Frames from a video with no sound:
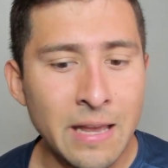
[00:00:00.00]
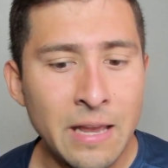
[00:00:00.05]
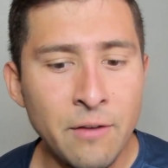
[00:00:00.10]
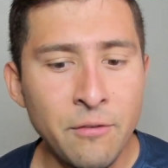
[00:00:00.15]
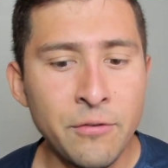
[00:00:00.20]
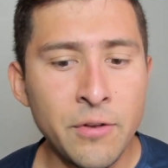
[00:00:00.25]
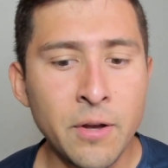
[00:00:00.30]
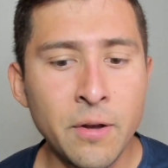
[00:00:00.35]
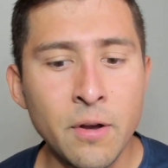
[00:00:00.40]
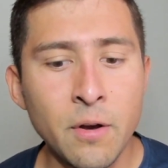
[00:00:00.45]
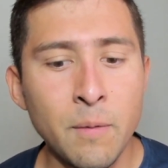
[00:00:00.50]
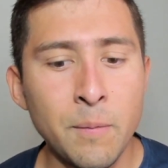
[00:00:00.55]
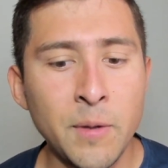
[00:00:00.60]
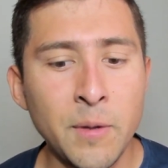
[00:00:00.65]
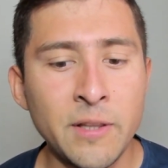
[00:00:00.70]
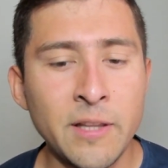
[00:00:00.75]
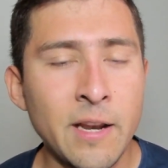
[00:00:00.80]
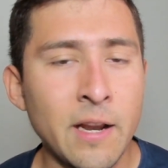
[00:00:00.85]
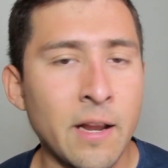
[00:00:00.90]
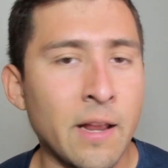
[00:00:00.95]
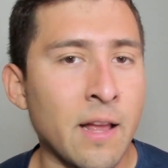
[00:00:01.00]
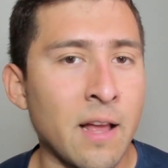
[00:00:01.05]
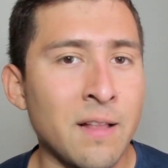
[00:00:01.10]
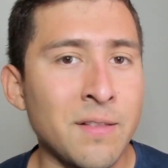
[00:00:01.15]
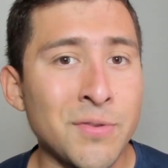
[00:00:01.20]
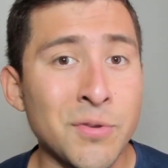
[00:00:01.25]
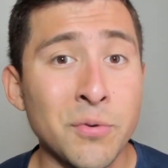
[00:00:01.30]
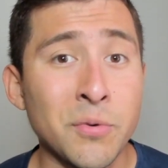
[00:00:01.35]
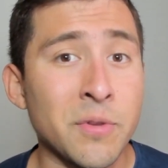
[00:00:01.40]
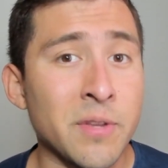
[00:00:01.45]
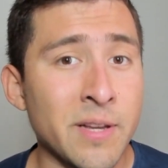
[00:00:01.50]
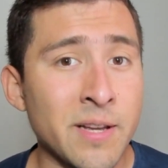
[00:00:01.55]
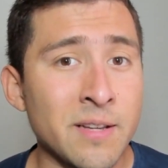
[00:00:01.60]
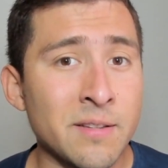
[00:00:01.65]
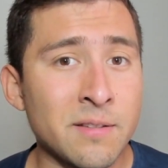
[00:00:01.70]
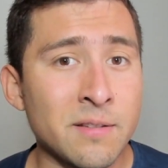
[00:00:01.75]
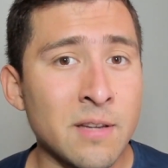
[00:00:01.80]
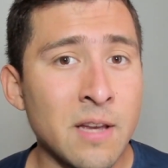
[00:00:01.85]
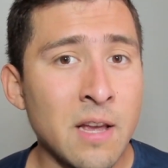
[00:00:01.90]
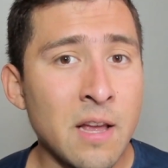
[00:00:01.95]
If the community can do
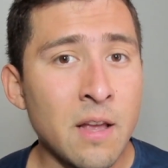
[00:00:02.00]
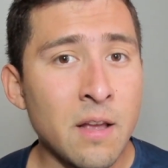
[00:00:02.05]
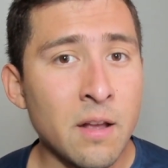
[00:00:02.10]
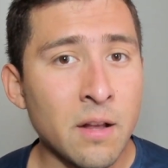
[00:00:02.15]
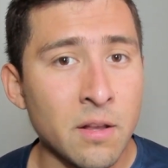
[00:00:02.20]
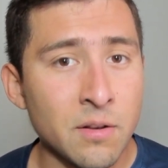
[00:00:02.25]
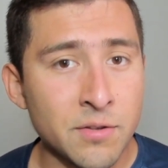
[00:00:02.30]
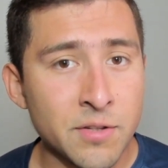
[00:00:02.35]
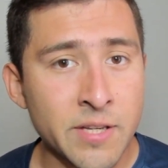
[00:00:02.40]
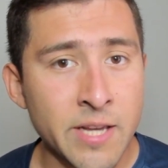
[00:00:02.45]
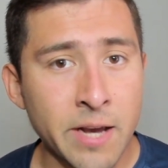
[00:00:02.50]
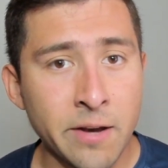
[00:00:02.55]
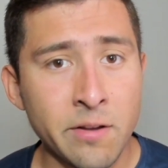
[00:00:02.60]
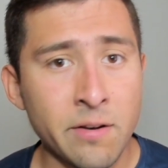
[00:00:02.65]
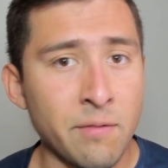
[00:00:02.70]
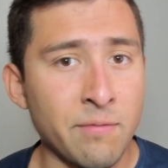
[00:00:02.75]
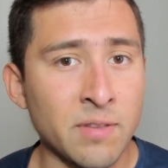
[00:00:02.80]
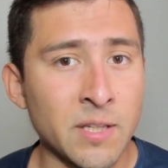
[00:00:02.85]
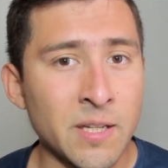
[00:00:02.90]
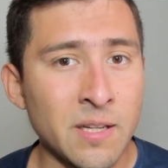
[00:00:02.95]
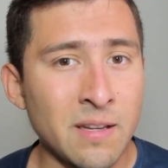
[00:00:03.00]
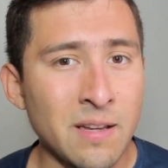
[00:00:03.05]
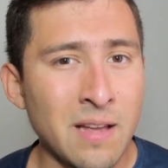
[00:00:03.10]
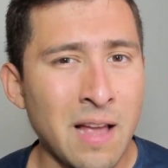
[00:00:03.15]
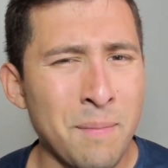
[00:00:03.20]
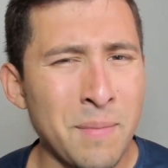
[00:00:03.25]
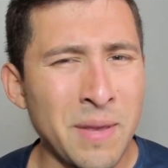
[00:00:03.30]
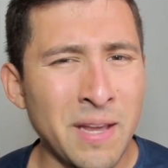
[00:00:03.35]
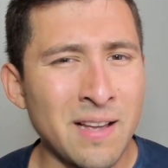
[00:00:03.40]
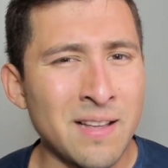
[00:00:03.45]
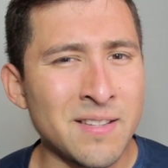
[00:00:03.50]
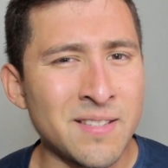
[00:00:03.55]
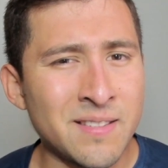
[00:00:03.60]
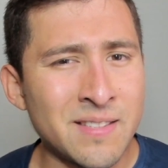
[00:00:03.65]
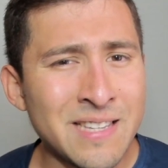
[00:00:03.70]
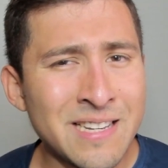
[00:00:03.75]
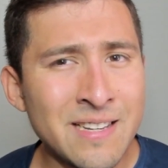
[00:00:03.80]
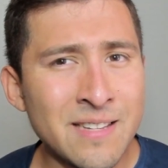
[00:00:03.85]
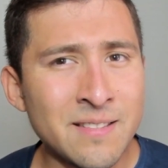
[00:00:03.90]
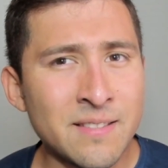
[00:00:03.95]
this consecutively, I mean,
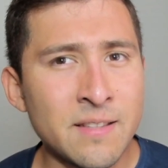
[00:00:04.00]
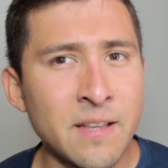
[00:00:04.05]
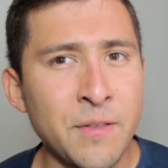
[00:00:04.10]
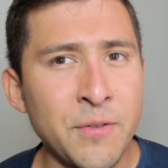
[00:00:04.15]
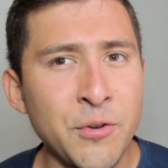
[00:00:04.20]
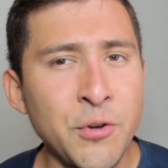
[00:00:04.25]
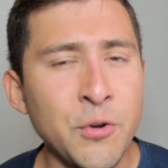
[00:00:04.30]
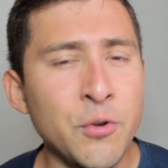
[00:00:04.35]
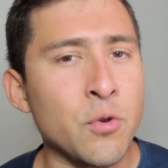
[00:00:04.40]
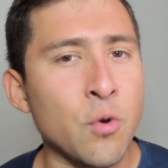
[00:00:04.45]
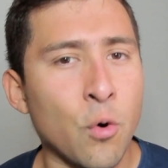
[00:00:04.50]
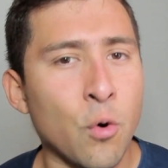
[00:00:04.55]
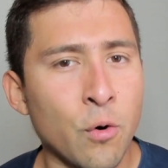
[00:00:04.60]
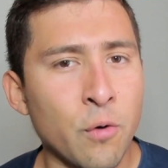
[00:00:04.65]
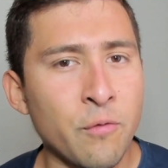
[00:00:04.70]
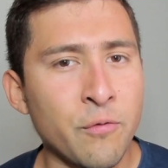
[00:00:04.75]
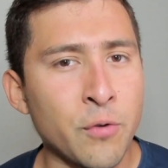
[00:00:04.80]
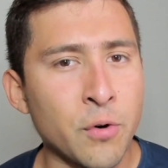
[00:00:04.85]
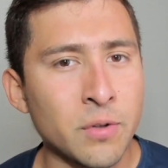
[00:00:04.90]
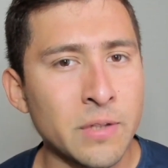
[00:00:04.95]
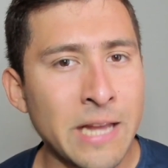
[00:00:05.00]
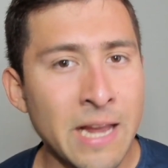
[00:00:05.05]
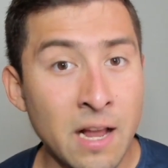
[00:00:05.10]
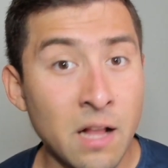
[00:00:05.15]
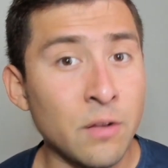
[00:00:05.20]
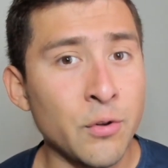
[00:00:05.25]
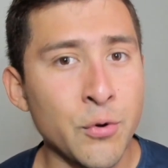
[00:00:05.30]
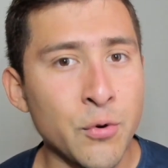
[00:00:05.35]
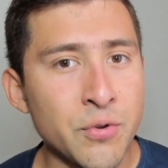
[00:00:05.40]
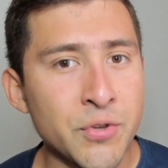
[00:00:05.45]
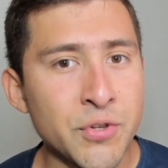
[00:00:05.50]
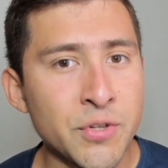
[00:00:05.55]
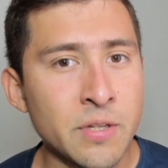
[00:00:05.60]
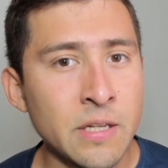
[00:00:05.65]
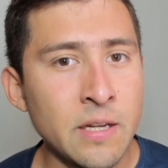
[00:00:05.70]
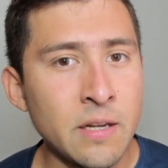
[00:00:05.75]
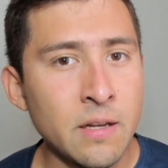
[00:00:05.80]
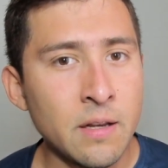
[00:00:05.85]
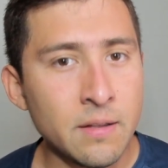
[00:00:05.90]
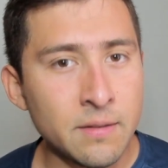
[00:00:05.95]
is this the new norm for
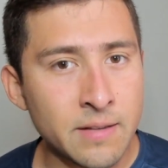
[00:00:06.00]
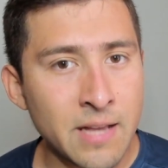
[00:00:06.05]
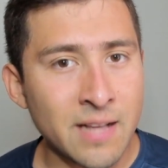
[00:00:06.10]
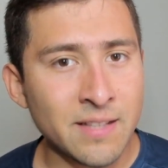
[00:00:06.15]
LUNC?